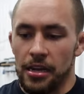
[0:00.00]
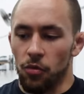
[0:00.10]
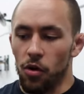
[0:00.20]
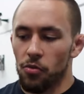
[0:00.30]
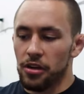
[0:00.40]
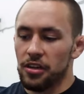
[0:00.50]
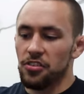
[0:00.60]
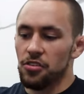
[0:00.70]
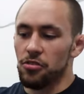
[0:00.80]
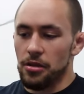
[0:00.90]
Now what we're gonna
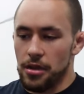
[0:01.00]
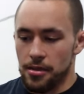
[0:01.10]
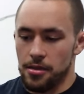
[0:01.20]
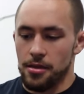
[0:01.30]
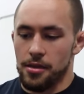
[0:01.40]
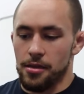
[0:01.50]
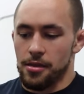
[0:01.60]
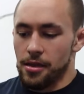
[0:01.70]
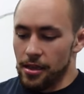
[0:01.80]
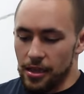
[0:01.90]
do
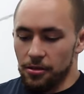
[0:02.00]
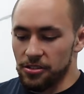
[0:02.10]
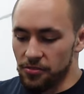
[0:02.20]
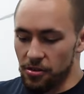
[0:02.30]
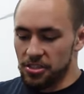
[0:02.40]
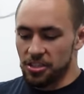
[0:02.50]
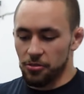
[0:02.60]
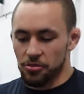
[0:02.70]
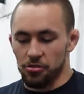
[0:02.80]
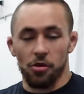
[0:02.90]
is very
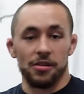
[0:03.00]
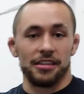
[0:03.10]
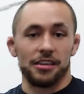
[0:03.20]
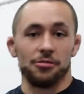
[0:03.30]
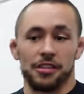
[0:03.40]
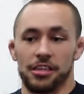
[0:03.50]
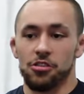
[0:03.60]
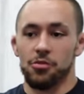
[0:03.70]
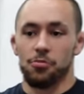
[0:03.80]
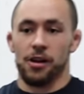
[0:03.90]
similar to what we did with the
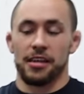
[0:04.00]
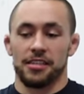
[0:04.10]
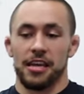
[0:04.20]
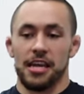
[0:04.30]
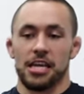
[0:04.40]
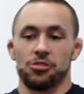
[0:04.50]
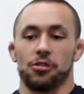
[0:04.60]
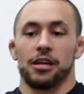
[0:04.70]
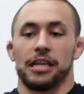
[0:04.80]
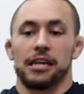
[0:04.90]
Cuban press, is
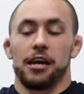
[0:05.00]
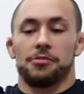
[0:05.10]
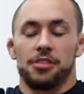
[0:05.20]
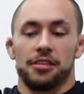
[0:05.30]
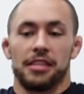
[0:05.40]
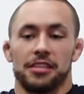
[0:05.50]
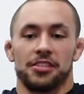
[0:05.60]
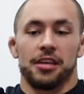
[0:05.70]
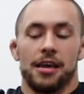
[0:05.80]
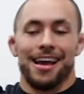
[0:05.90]
we're gonna get up to
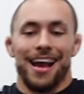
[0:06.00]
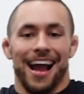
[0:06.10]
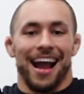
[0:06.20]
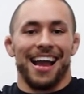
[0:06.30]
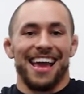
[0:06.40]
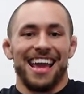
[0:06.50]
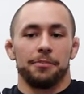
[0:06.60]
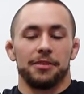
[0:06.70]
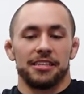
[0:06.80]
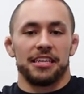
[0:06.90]
this high hang
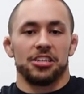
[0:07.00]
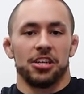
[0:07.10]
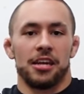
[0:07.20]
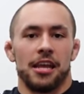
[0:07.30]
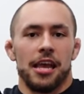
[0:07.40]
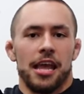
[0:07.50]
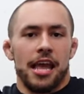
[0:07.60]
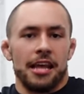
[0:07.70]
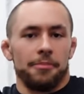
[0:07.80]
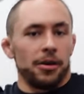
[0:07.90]
position,
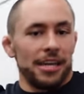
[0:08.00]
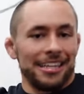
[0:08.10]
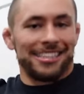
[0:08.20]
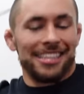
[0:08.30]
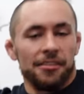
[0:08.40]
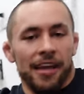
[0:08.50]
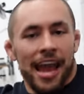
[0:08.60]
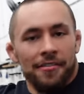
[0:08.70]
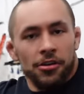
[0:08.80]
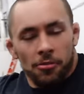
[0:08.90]
but instead of
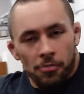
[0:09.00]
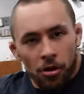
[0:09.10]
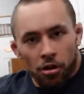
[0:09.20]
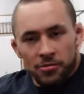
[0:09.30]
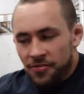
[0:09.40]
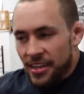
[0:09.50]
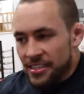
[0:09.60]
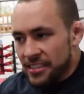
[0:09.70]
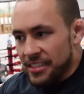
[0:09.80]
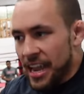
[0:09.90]
having our palms
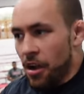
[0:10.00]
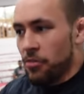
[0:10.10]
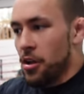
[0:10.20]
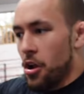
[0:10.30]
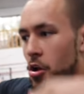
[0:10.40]
facing down,